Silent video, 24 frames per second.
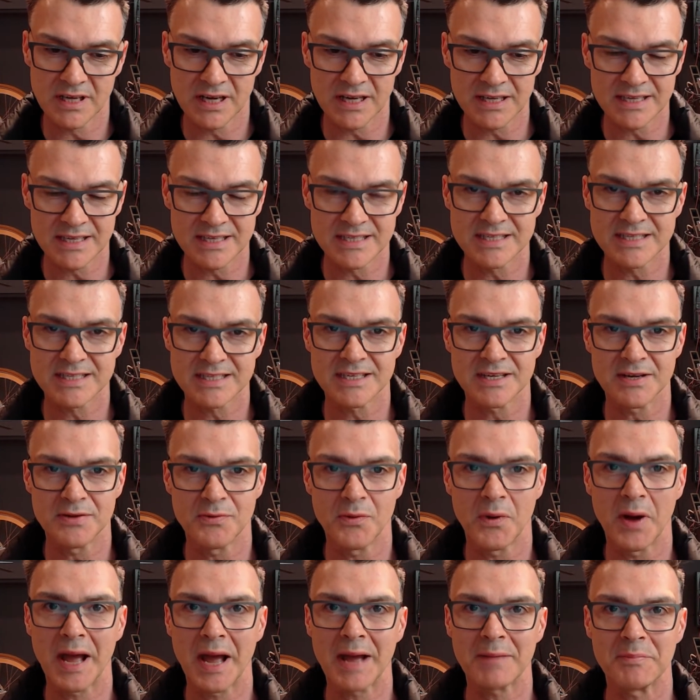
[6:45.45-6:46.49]
I can see
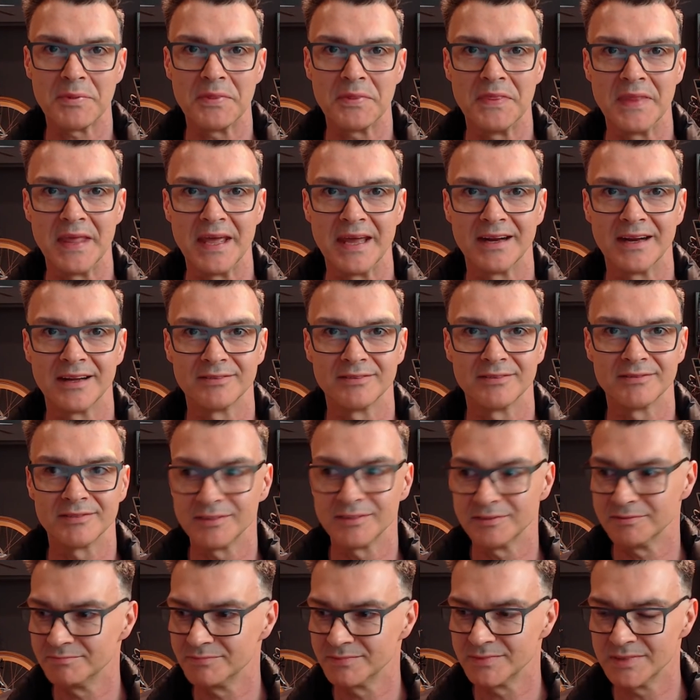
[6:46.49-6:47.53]
what happened then,
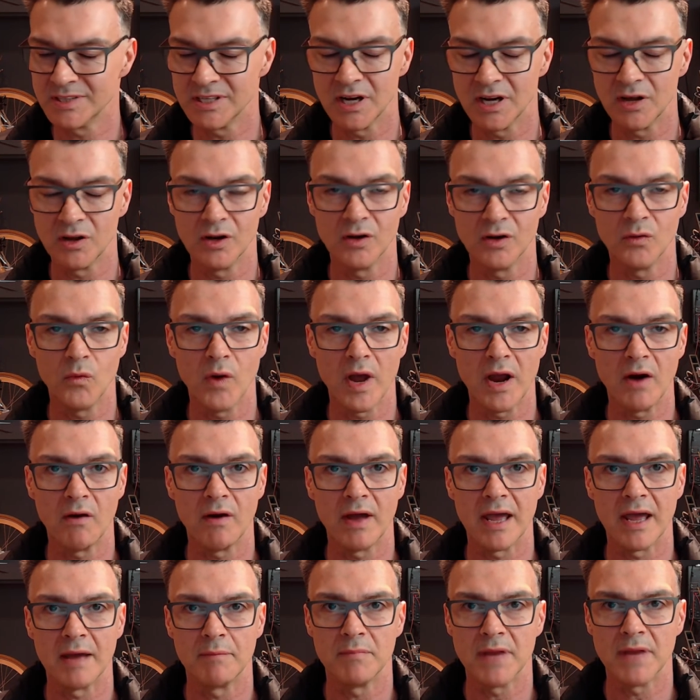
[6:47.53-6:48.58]
and look where
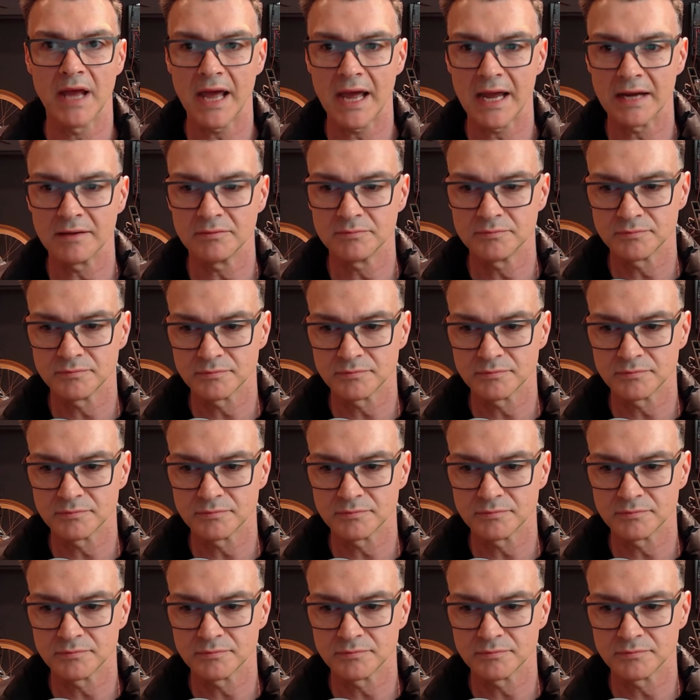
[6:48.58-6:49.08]
I am now.